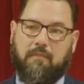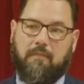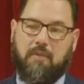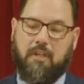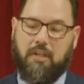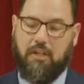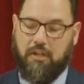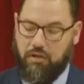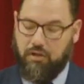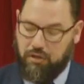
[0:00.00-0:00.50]

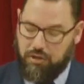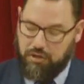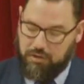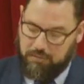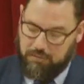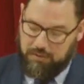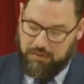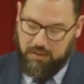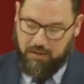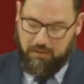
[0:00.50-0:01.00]
He girds
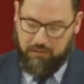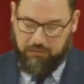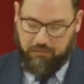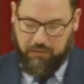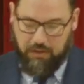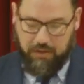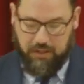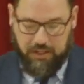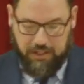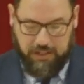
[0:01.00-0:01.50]
himself
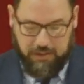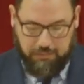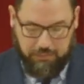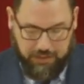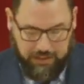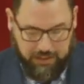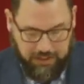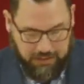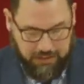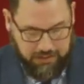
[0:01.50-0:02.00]
and he
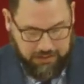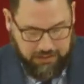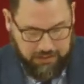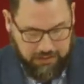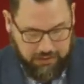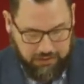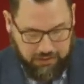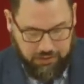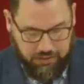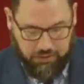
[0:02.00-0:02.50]
begins
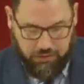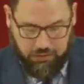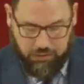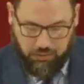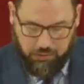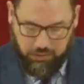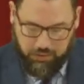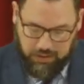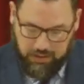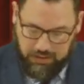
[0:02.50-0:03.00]
to
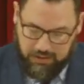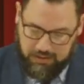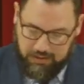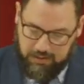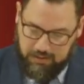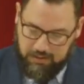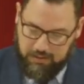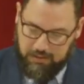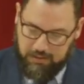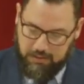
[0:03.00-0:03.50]
do this.